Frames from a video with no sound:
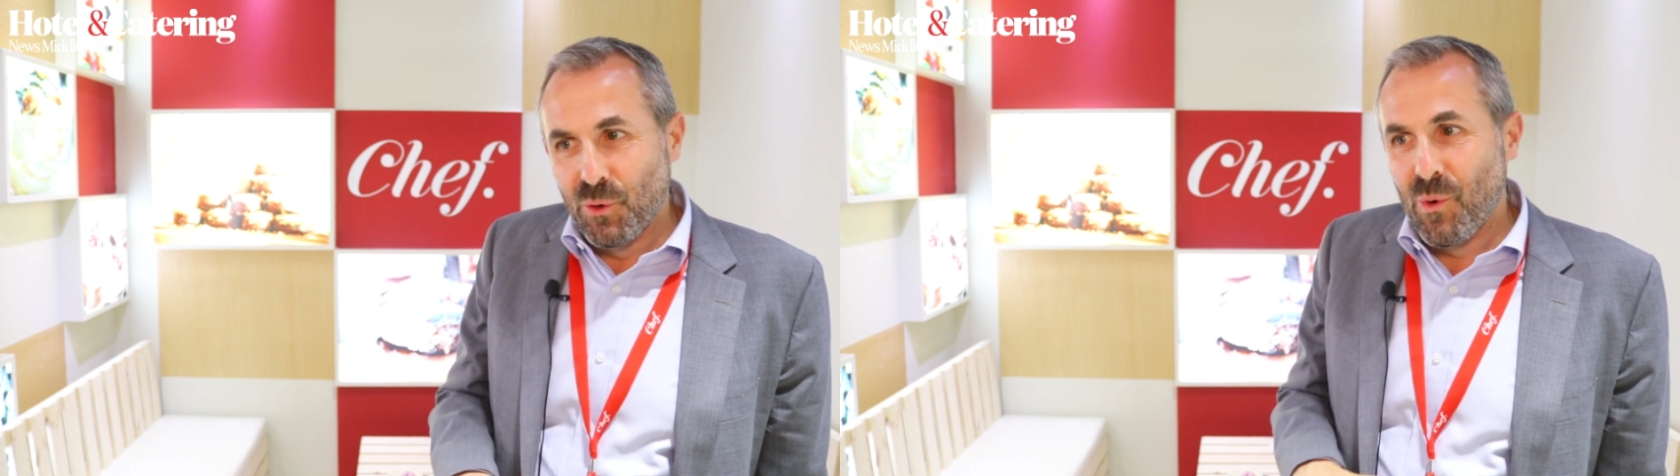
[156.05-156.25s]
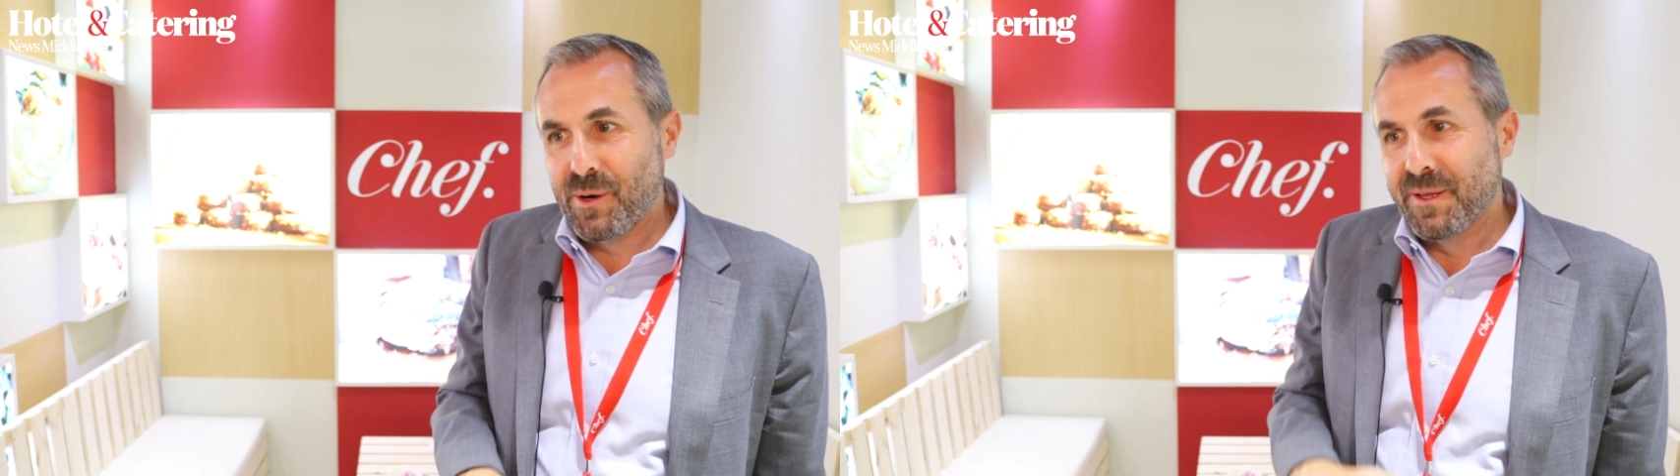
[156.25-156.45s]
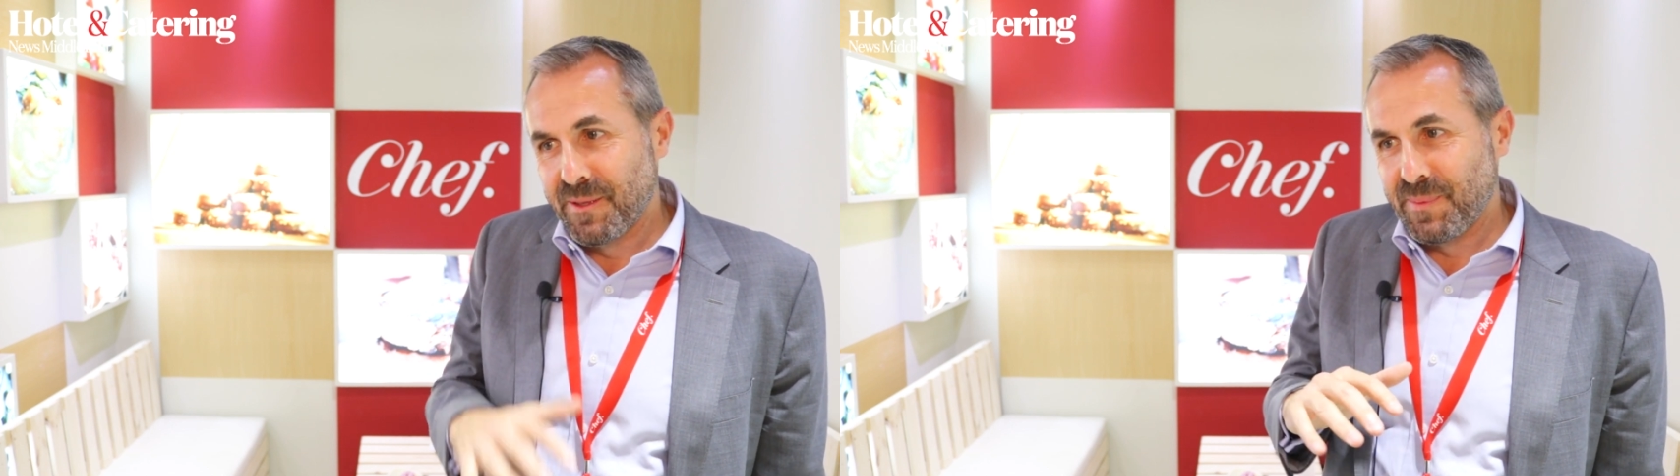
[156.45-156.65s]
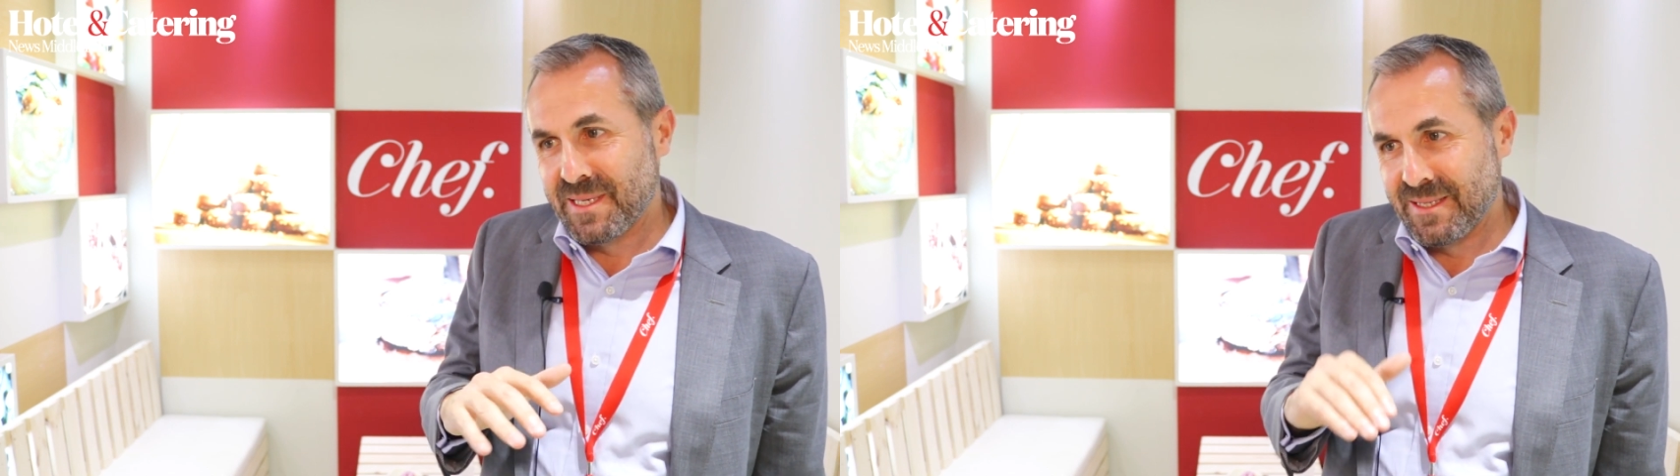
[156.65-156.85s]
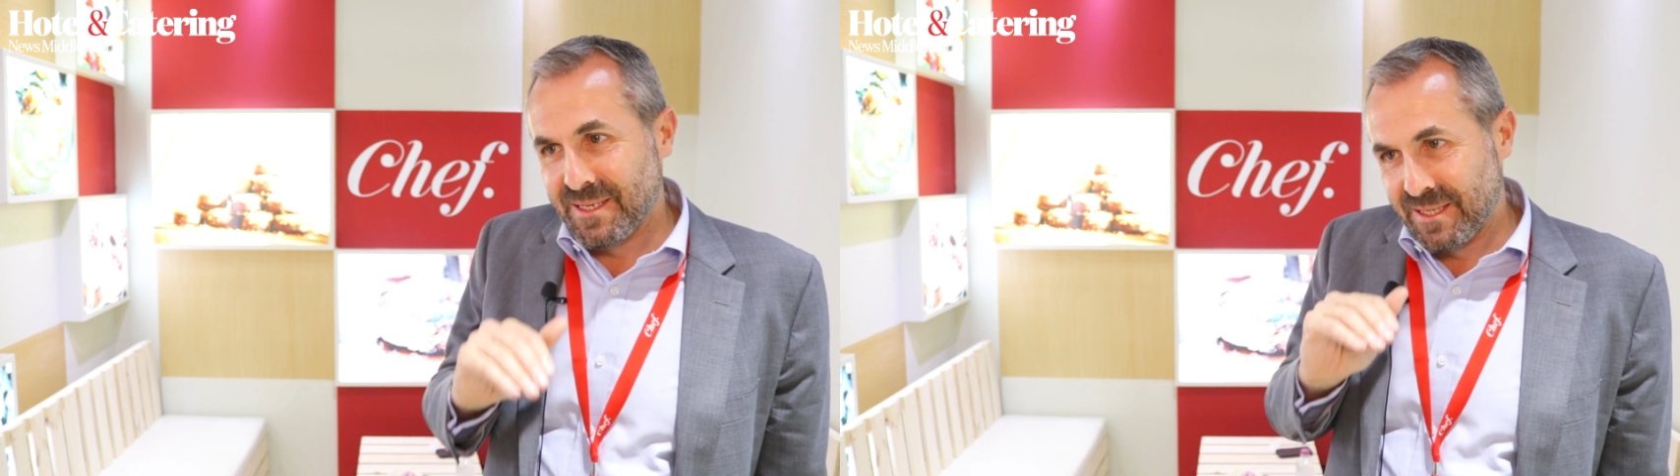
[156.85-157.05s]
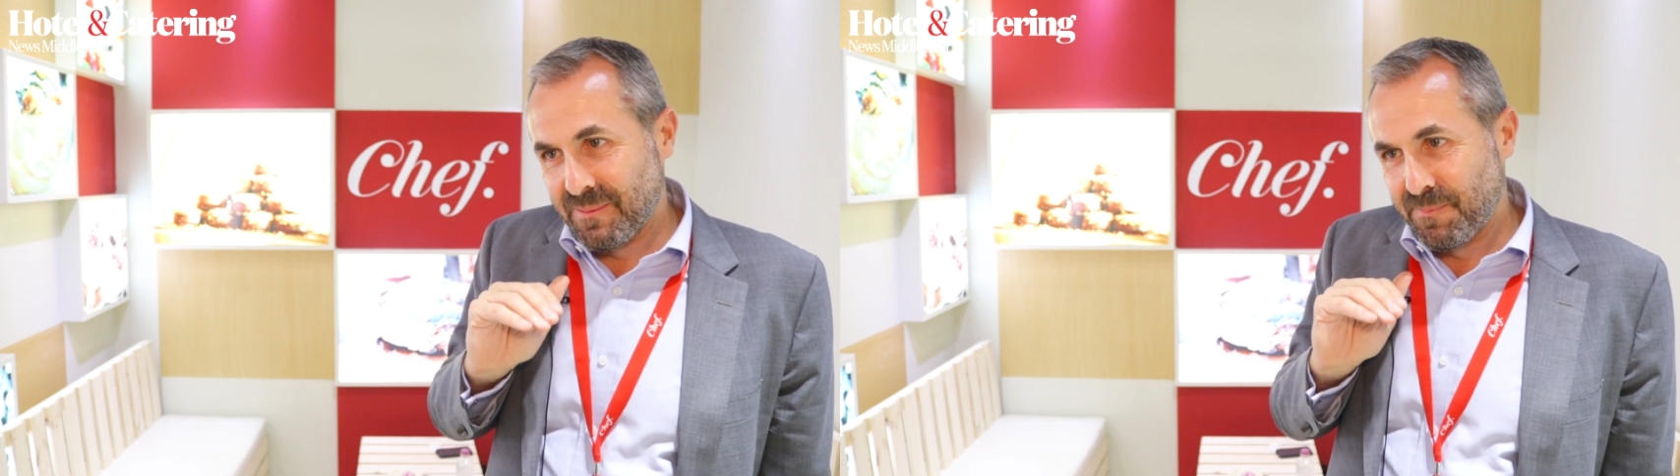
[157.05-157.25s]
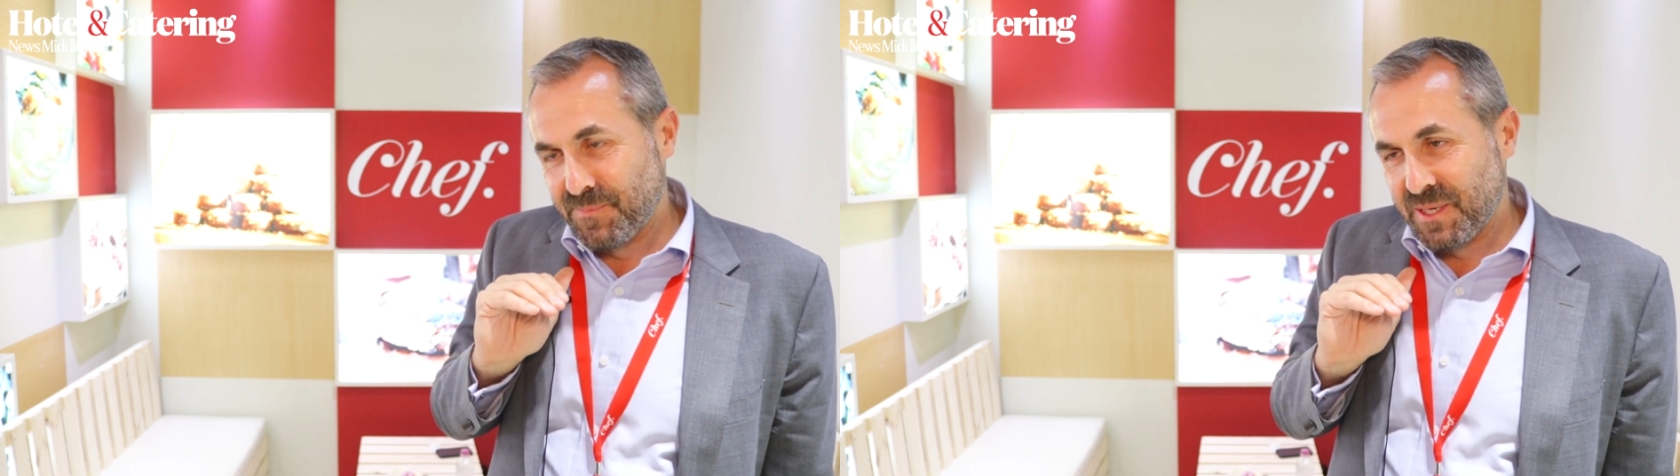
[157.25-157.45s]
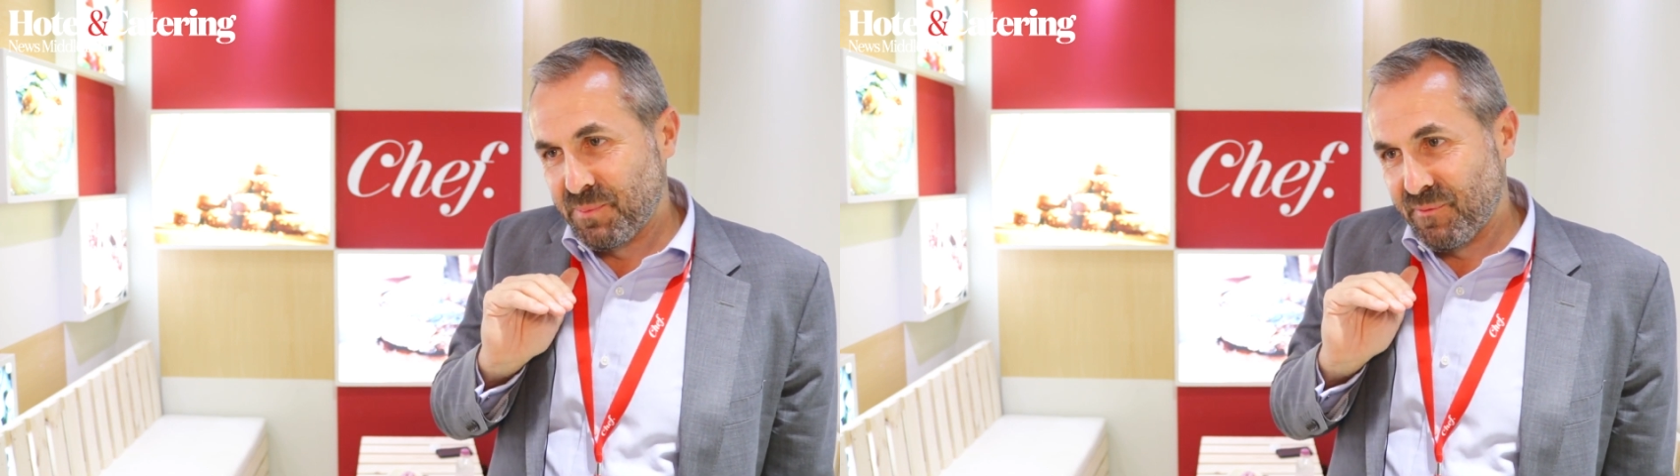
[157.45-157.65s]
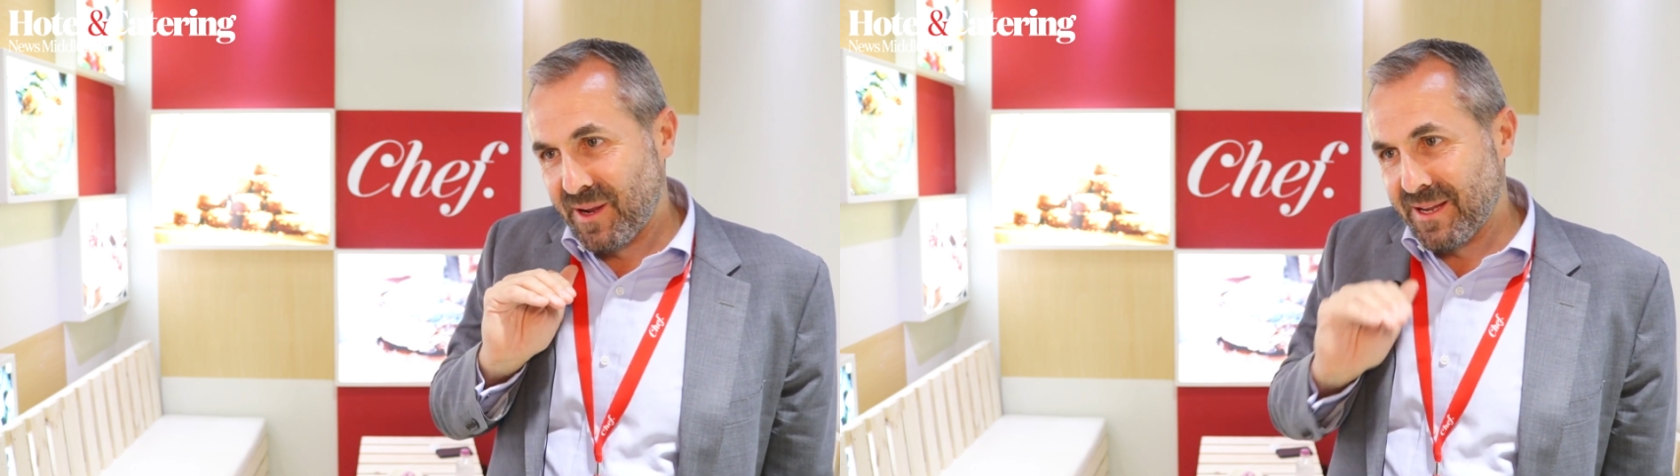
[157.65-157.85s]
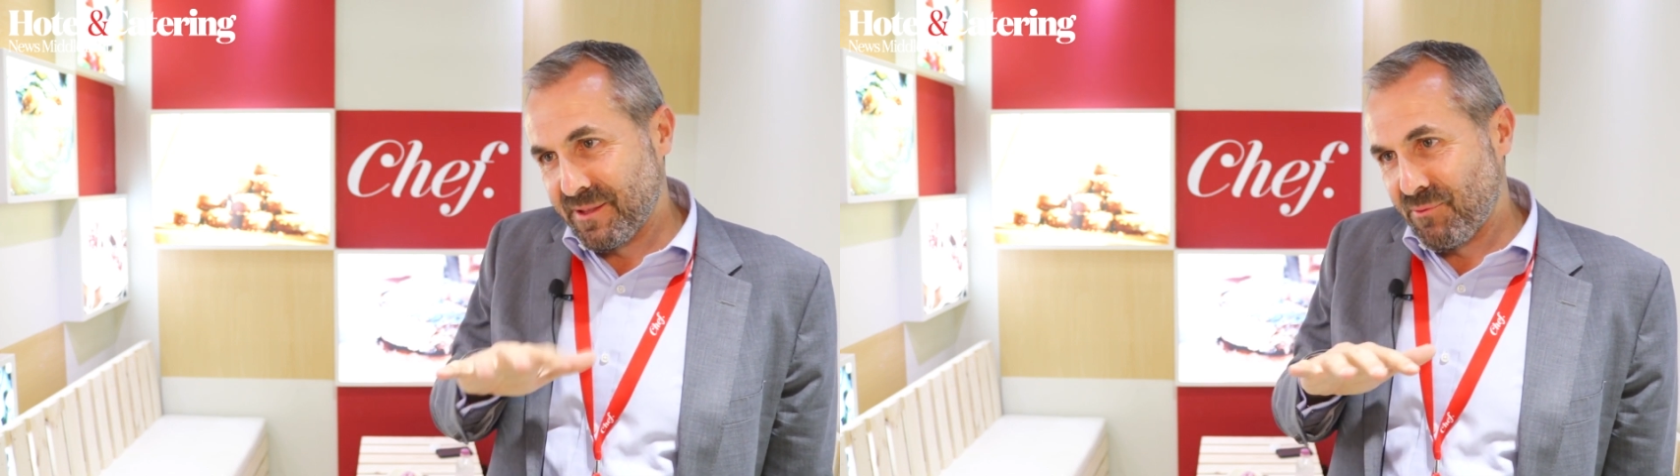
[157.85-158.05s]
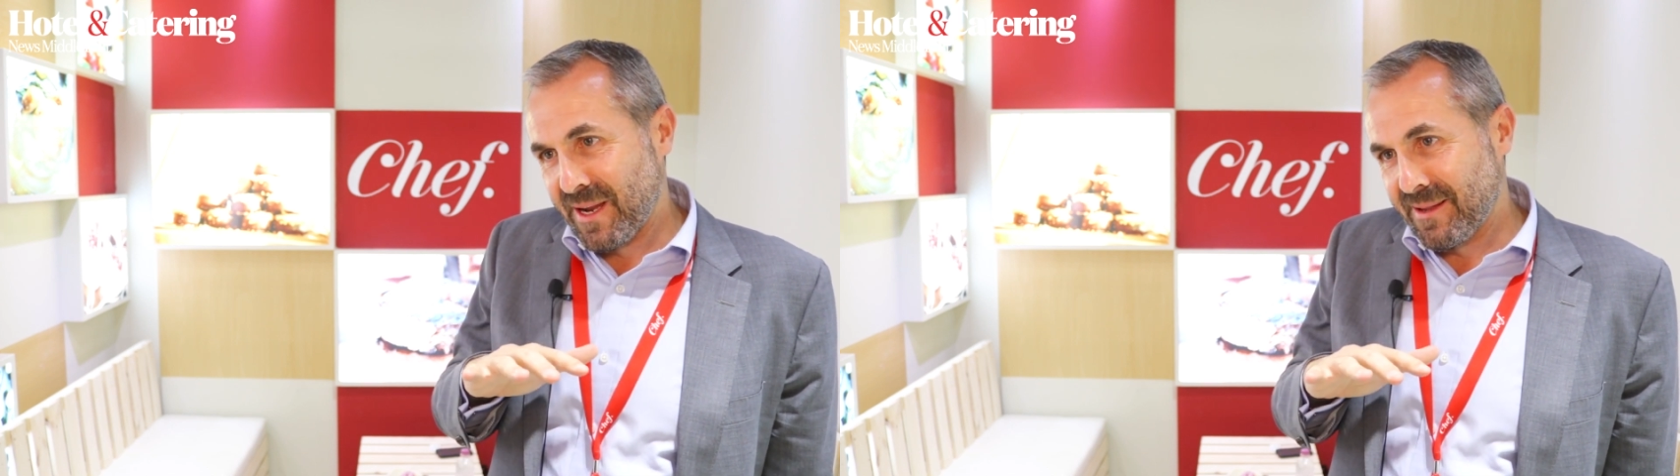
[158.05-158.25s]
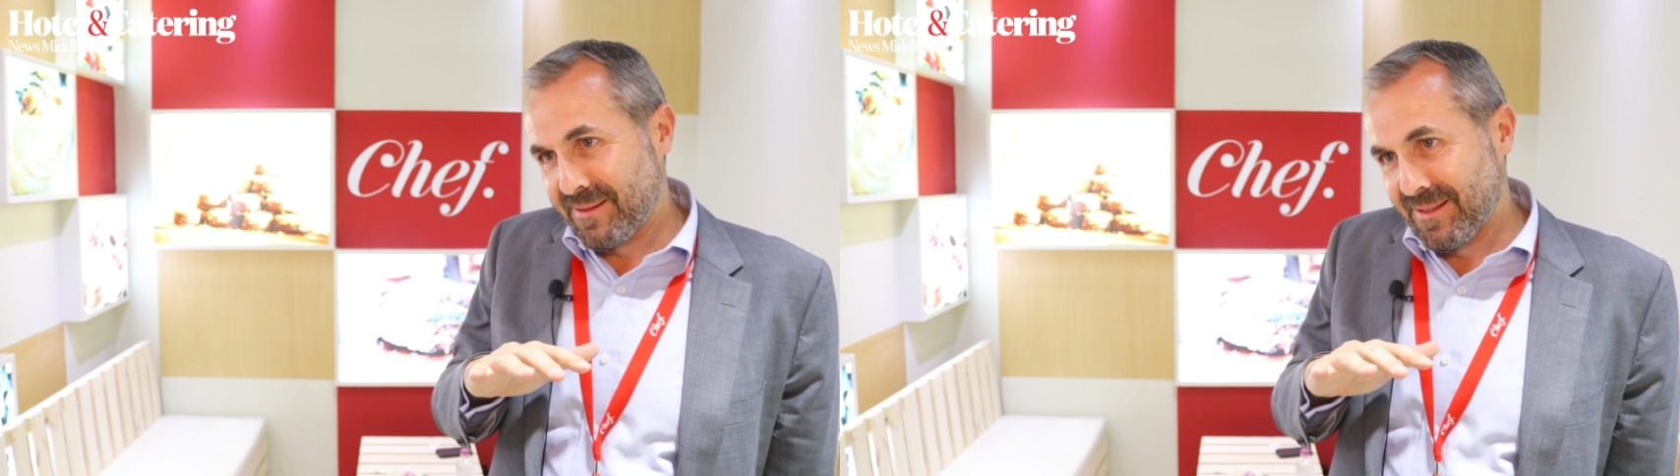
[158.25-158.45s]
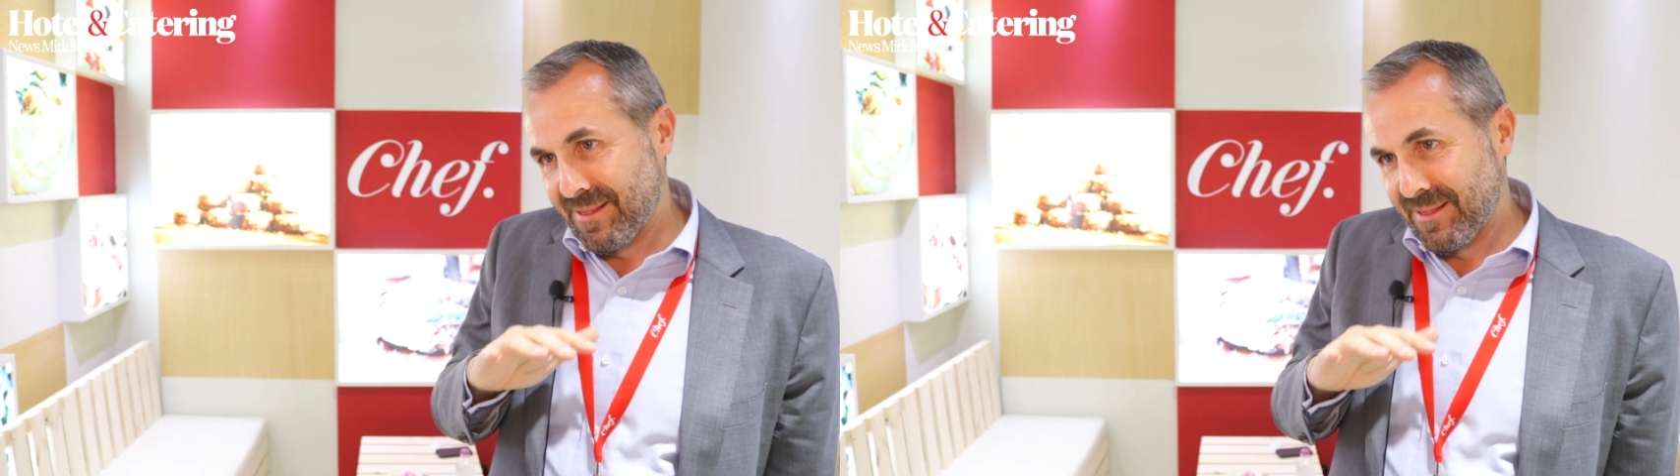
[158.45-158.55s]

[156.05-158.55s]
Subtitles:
who work in the business to provide the right